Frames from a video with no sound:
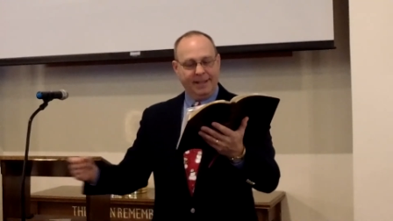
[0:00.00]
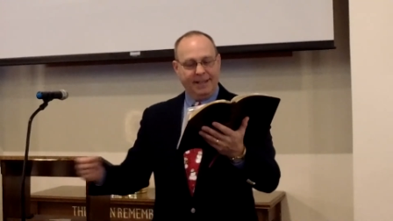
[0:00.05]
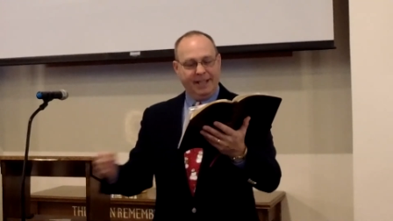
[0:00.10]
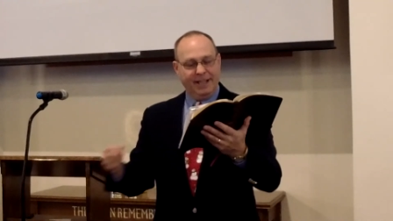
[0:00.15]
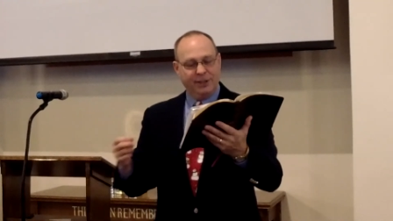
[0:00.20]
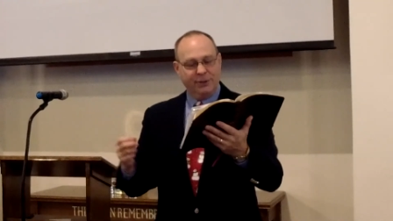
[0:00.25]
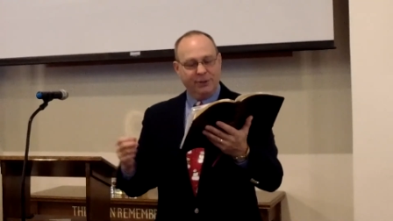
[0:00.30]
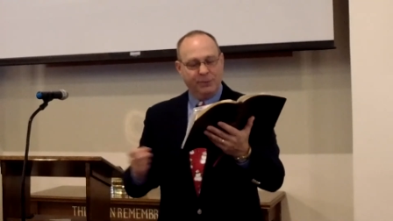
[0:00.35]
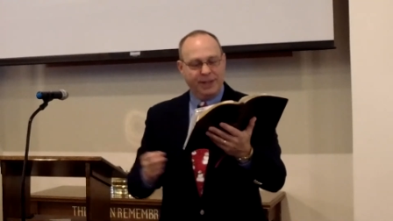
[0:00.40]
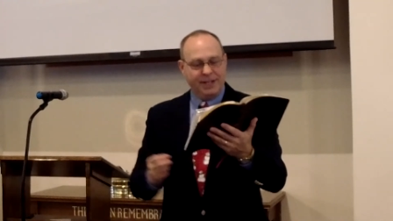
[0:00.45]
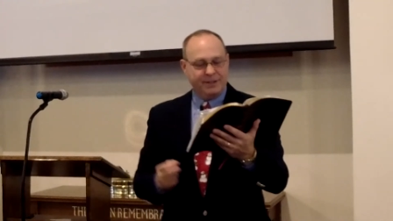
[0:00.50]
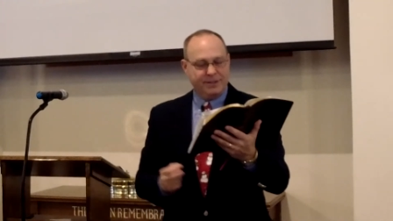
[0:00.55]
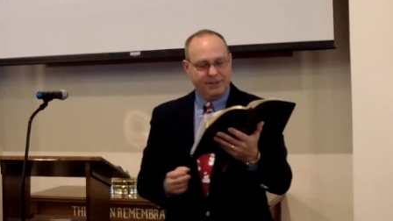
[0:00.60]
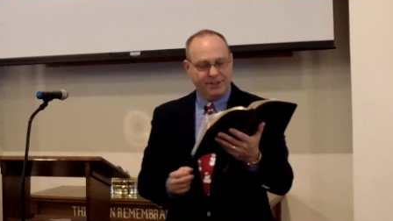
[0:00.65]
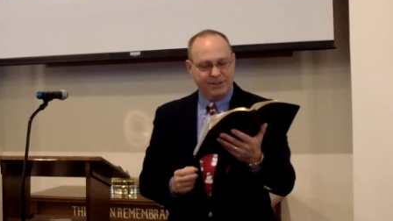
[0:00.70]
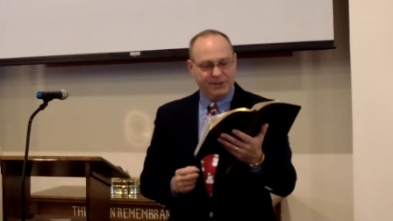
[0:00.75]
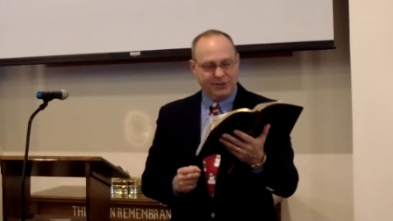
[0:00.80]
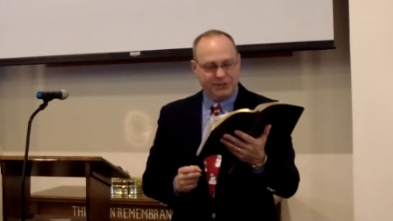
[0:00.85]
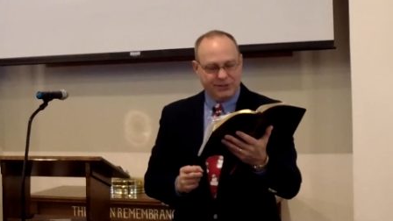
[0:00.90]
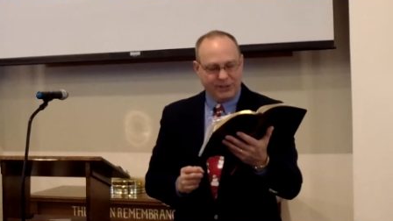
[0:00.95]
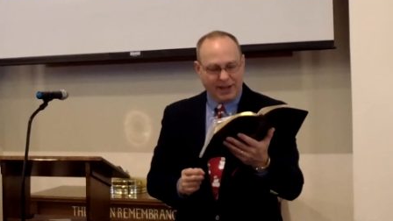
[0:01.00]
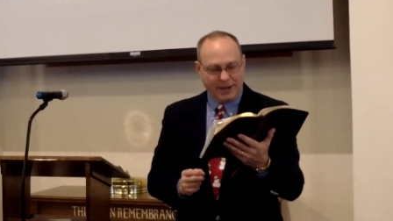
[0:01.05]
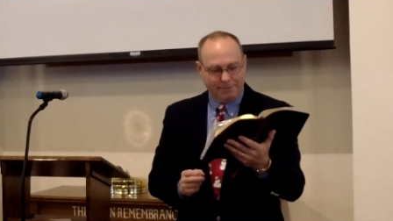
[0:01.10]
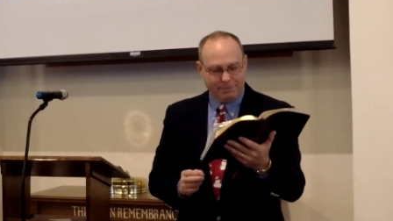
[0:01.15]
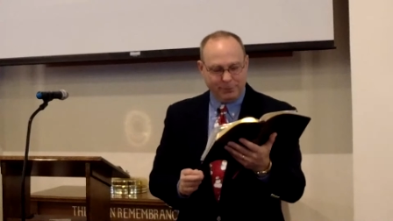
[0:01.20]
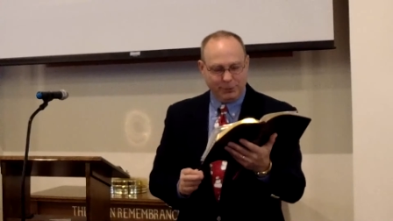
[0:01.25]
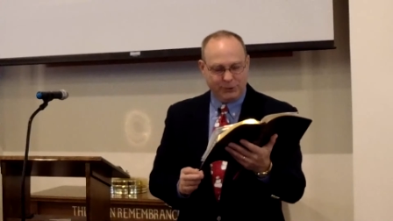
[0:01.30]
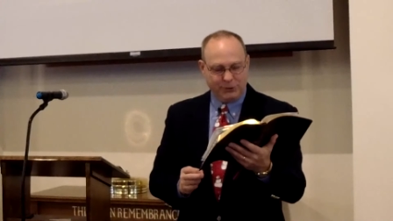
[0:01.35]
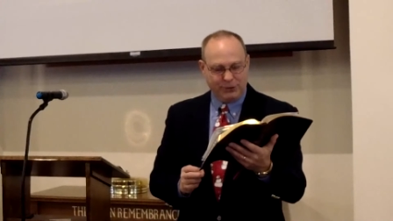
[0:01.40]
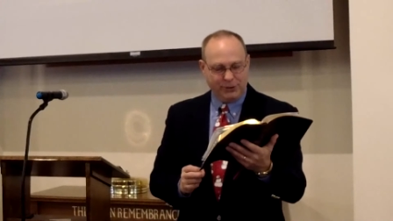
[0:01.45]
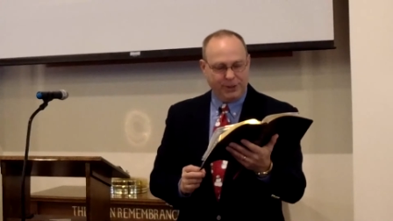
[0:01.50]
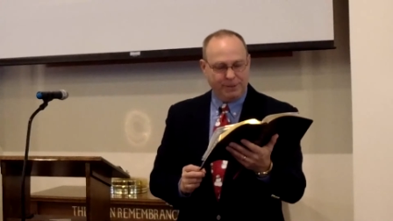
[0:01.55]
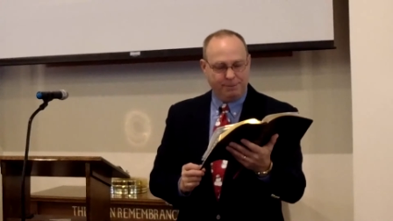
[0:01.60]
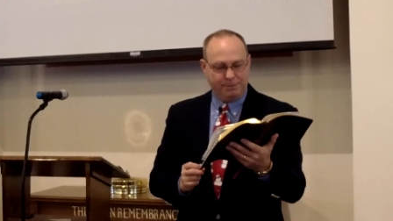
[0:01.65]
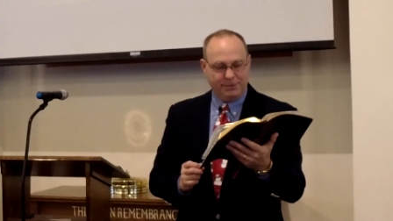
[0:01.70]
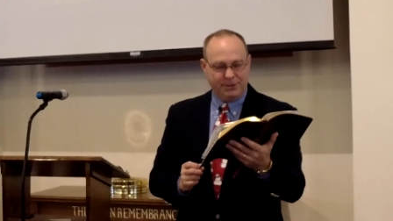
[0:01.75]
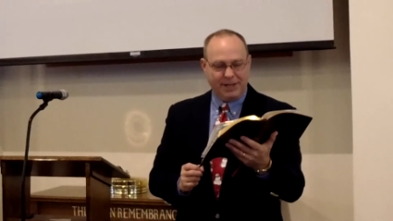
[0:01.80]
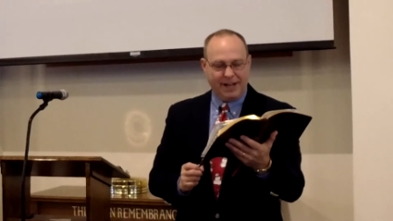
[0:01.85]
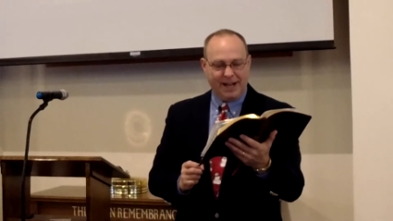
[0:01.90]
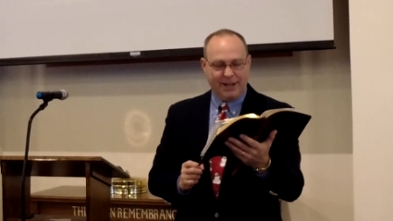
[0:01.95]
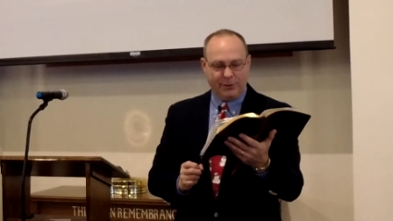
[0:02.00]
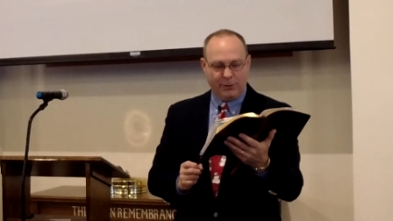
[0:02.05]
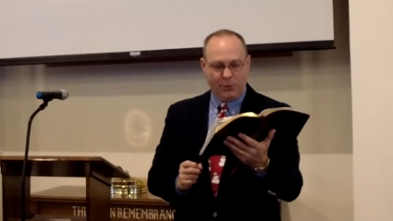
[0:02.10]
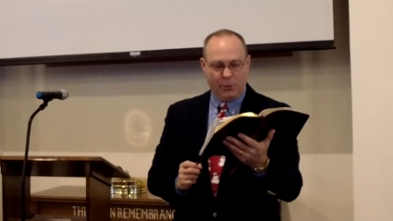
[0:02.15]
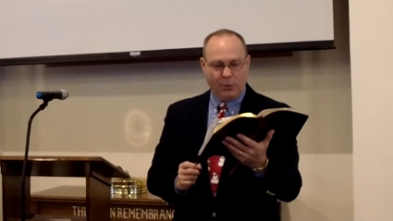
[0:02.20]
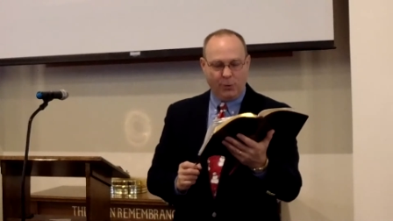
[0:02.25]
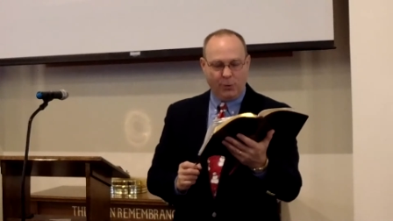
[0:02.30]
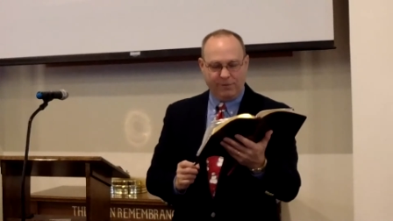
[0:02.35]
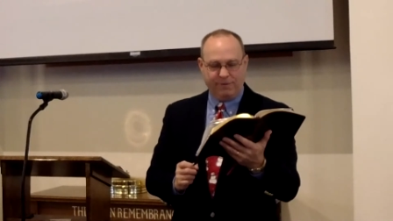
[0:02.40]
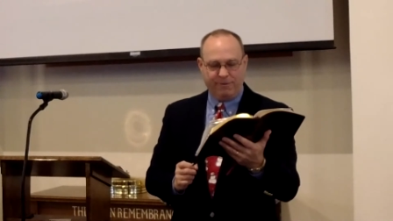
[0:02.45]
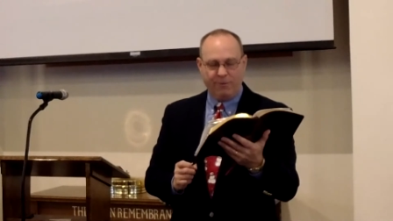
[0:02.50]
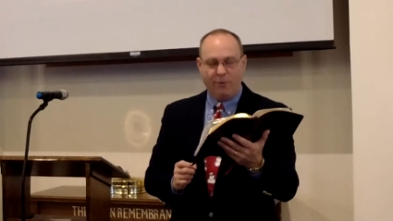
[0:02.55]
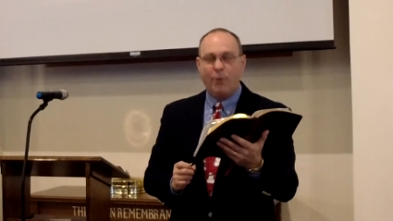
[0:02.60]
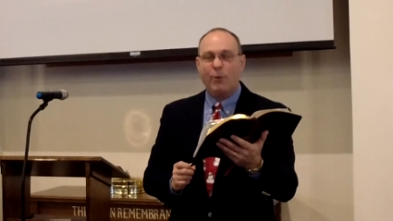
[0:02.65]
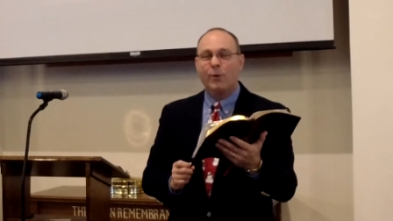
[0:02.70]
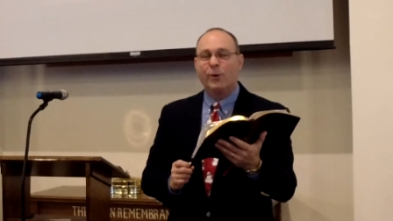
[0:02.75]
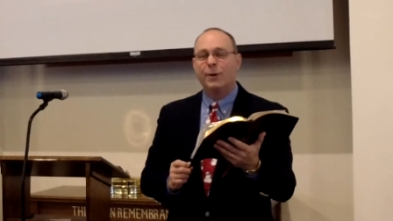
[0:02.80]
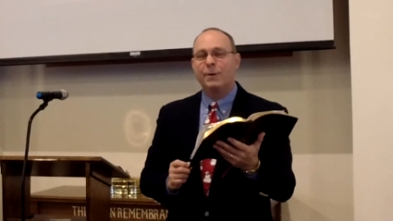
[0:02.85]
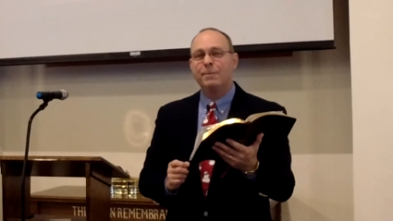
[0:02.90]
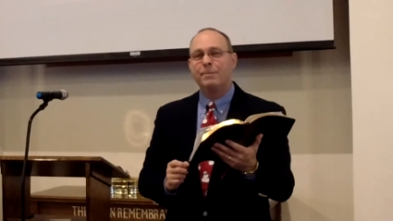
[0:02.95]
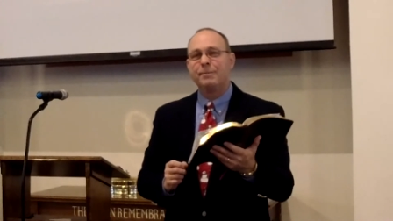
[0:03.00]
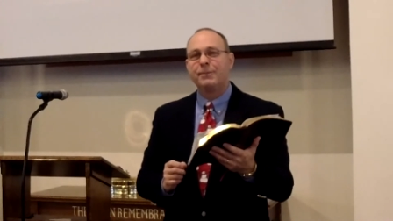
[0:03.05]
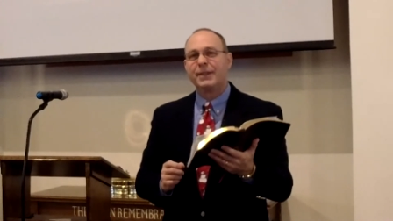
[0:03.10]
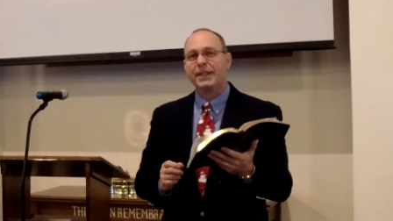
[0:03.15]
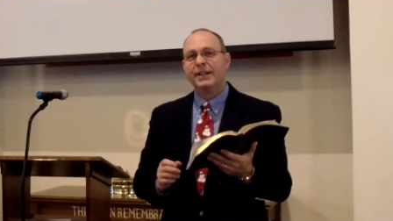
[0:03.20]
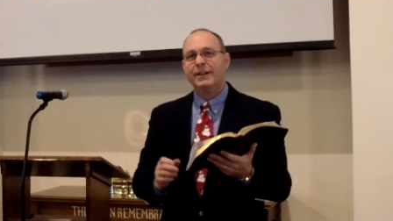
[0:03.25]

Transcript: In a recent discipleship.org forum,